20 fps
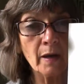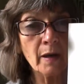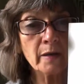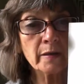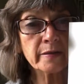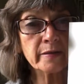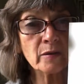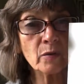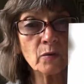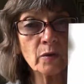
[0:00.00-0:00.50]

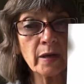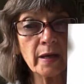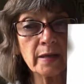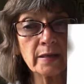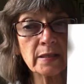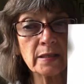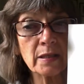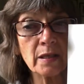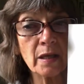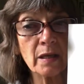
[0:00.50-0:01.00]
So
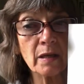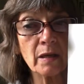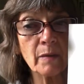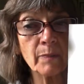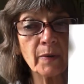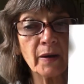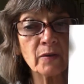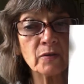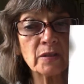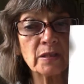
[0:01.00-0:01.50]
let's think
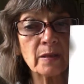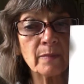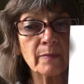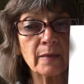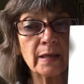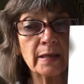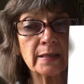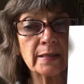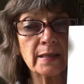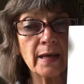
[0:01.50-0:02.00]
about some
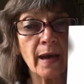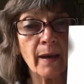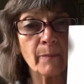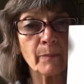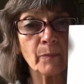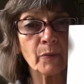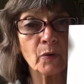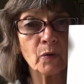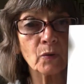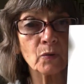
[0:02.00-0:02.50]

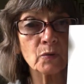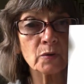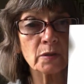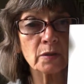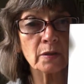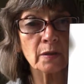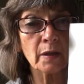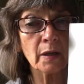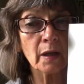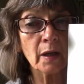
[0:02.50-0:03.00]

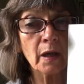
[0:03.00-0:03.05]
examples.